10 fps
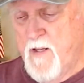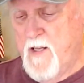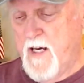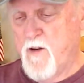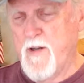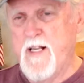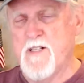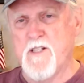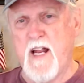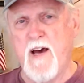not only
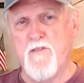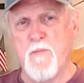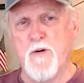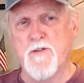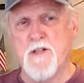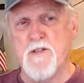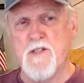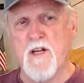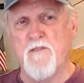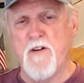does it have the built-in
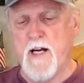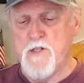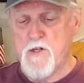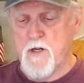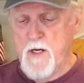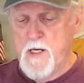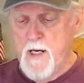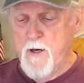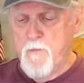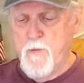sun visor,
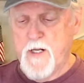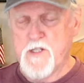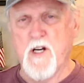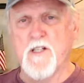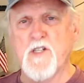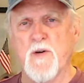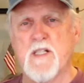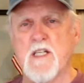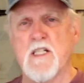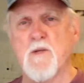but it's also
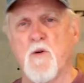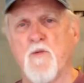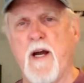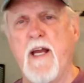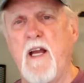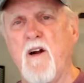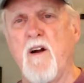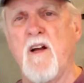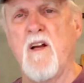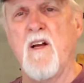accessible right
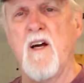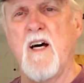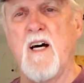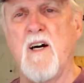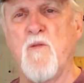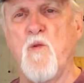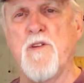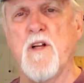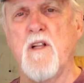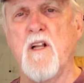here
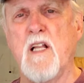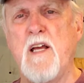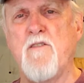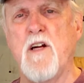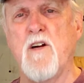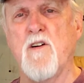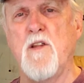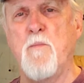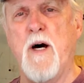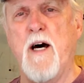with a little lever here on
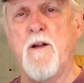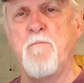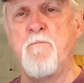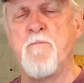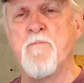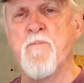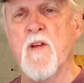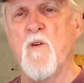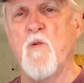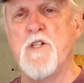the bottom,
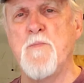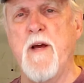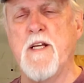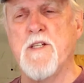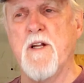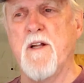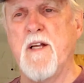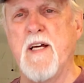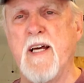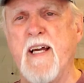which makes it
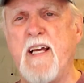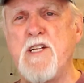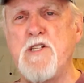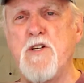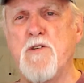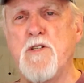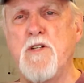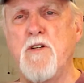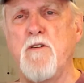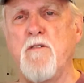easier
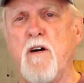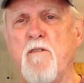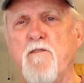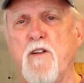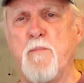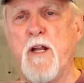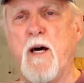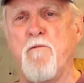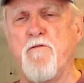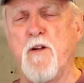to flip it
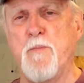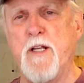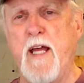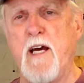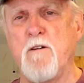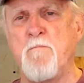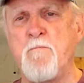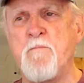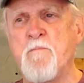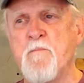up, flip it down.
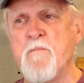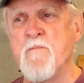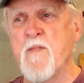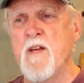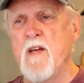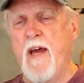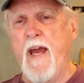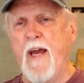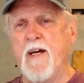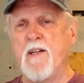
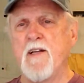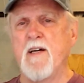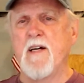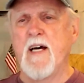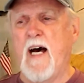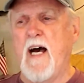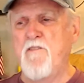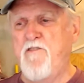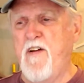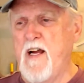And I
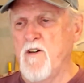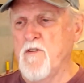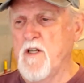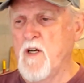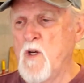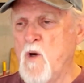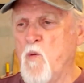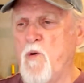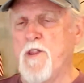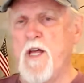found
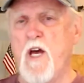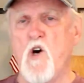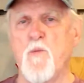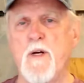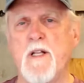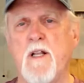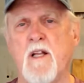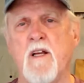with the helmet